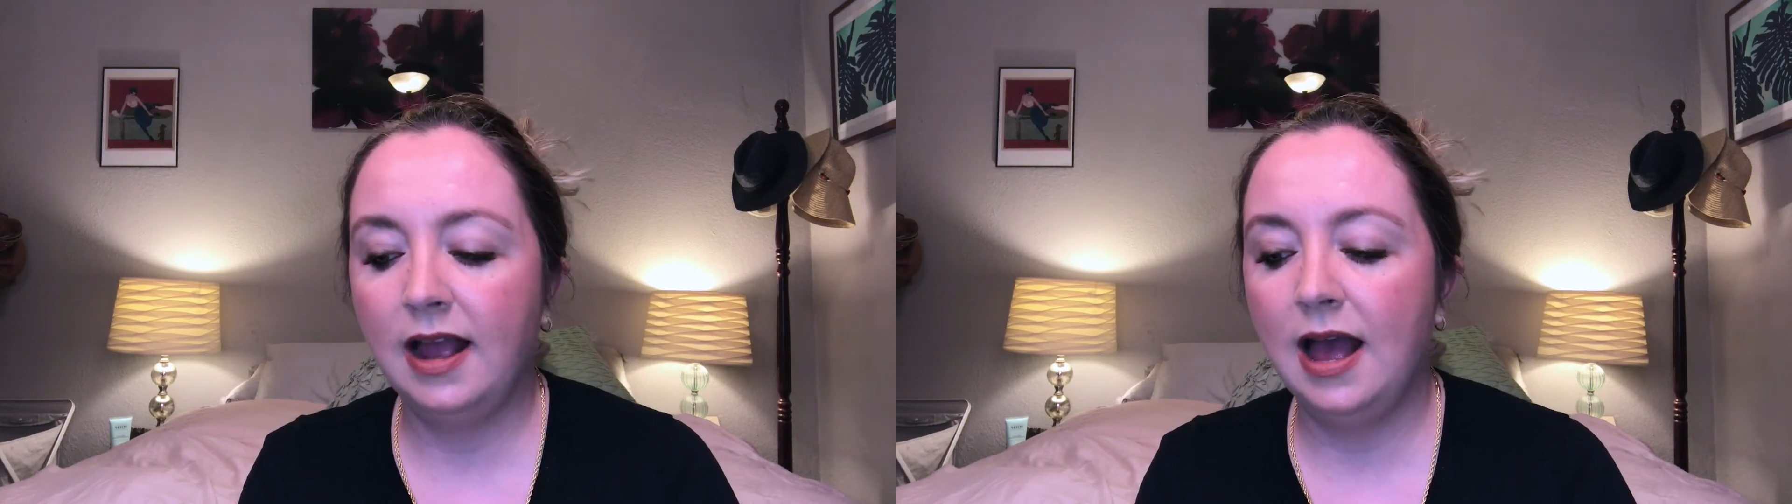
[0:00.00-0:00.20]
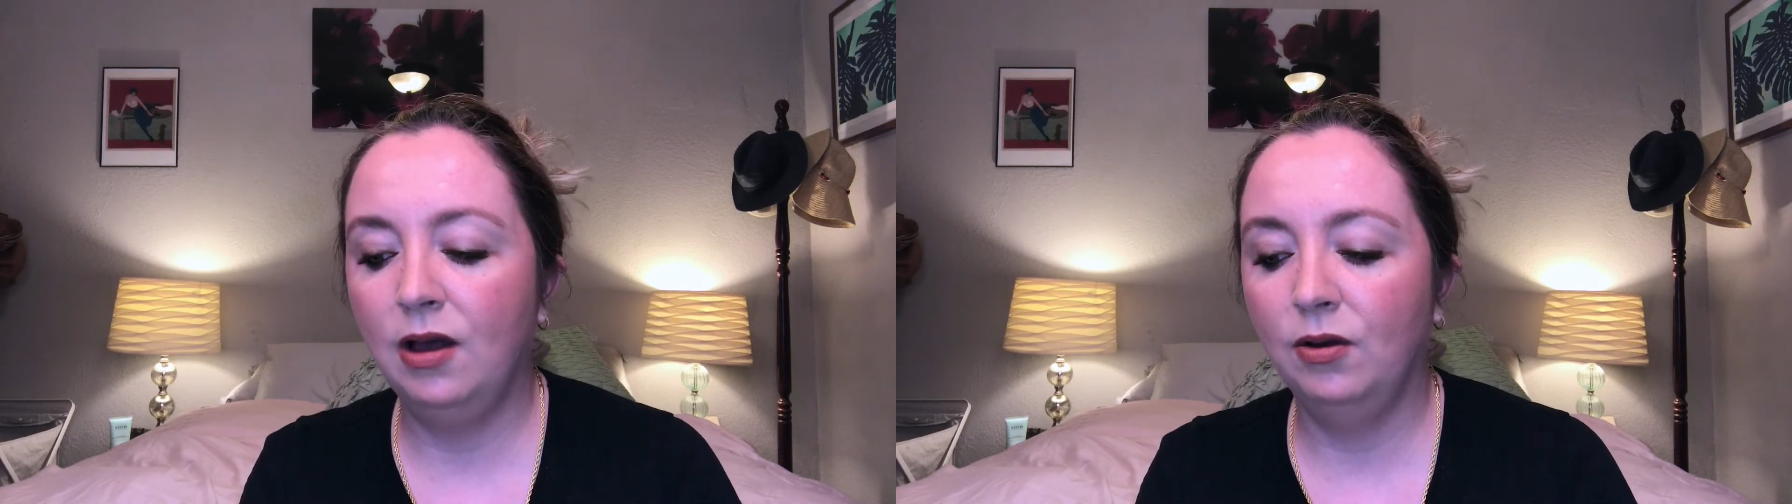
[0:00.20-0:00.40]

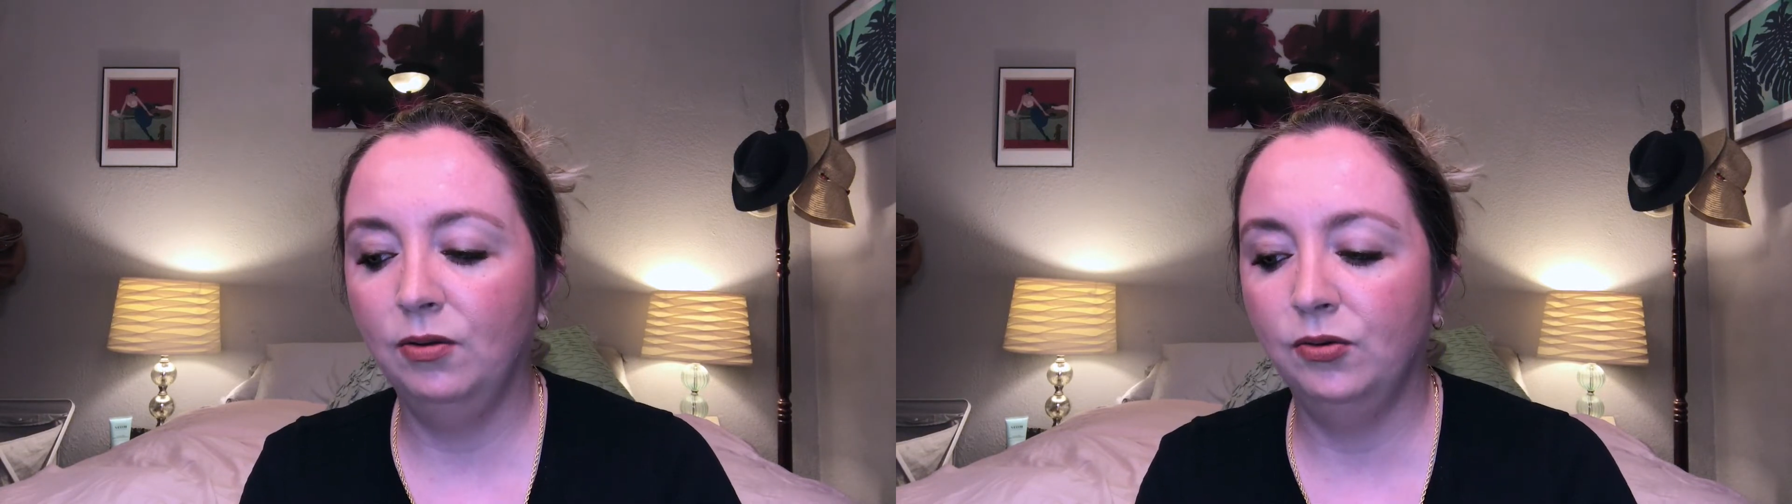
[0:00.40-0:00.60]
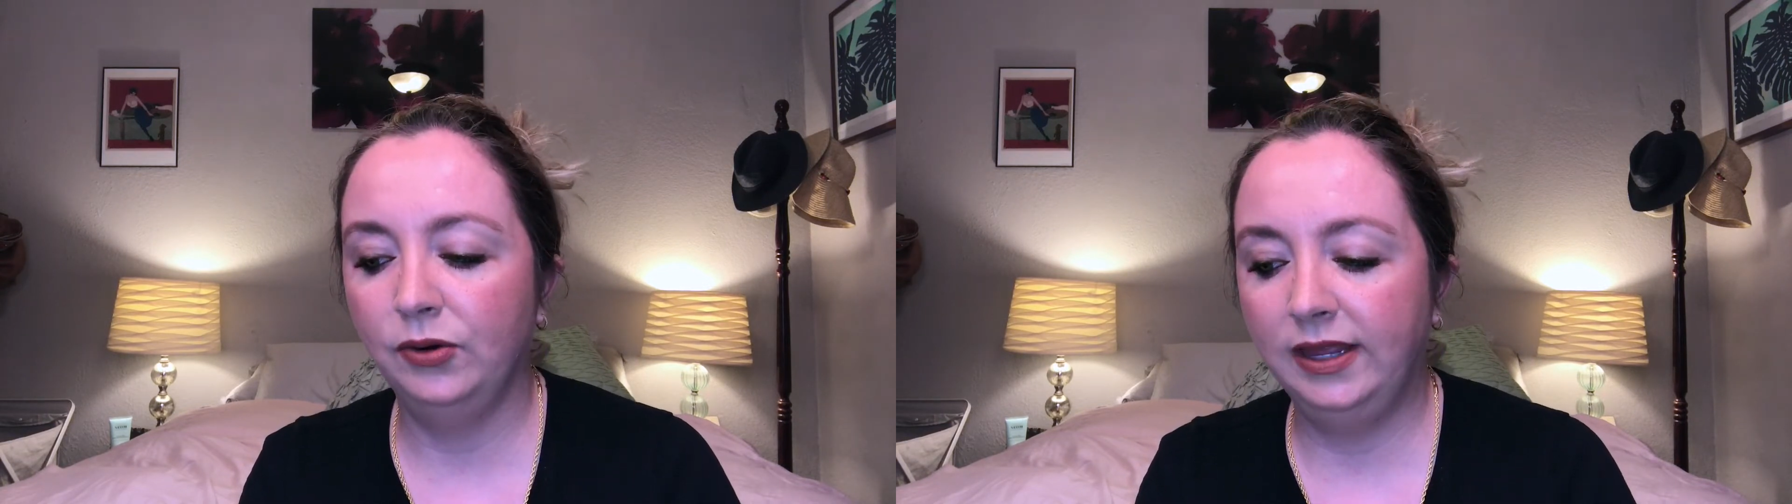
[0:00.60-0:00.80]
how
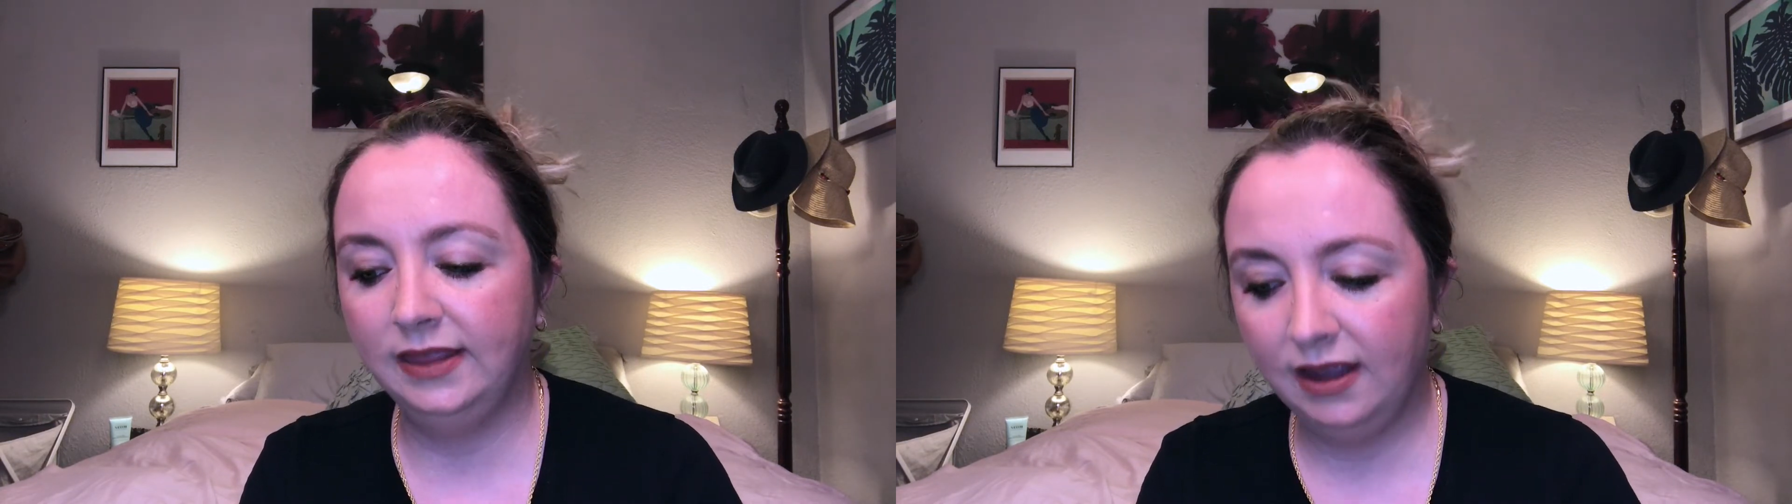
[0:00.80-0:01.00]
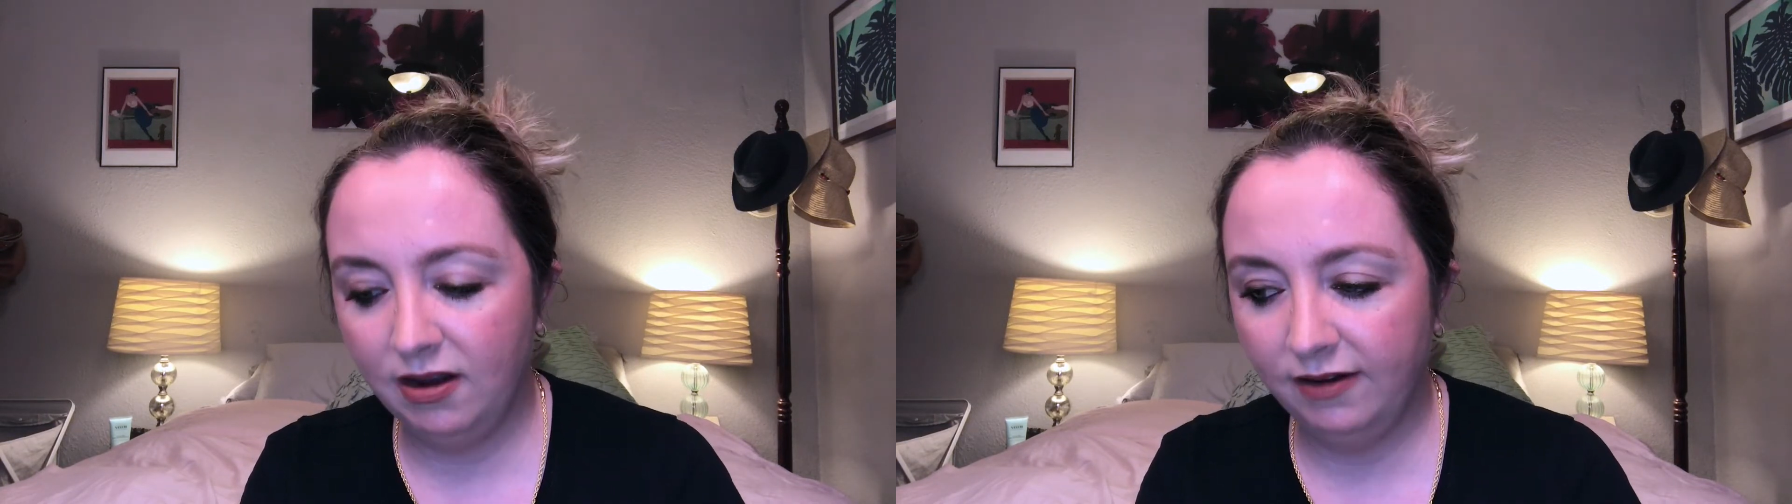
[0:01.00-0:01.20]
great
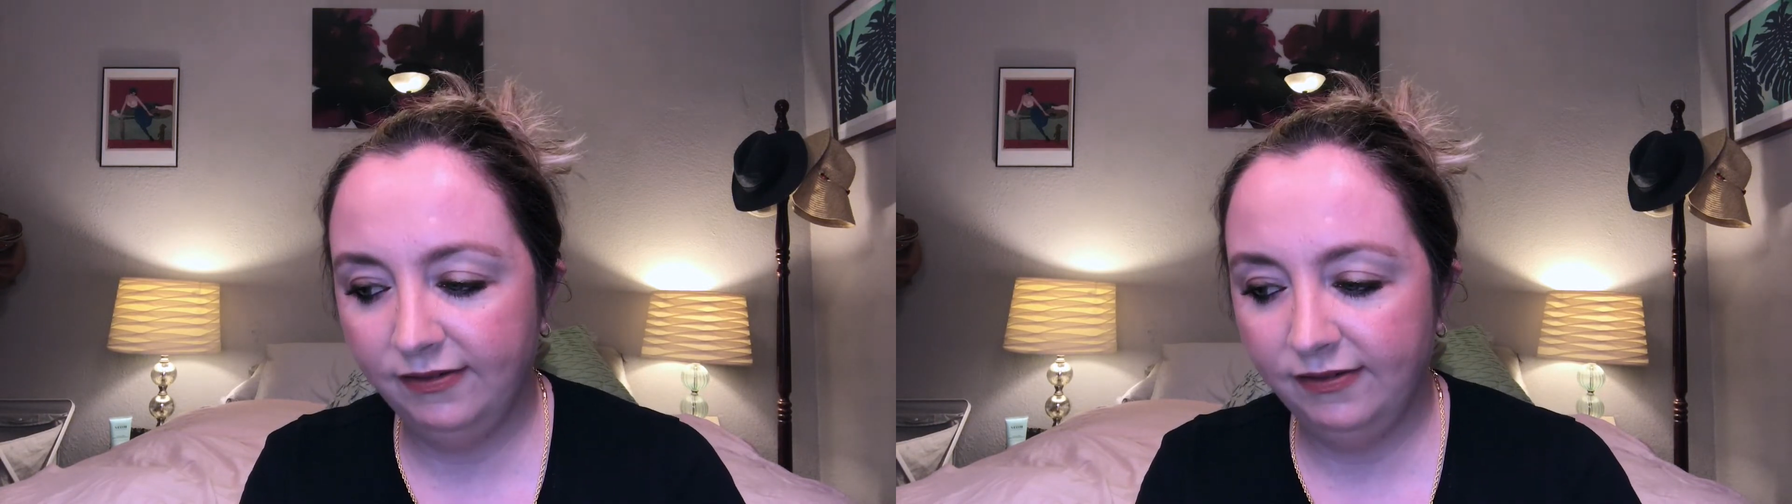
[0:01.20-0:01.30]
they are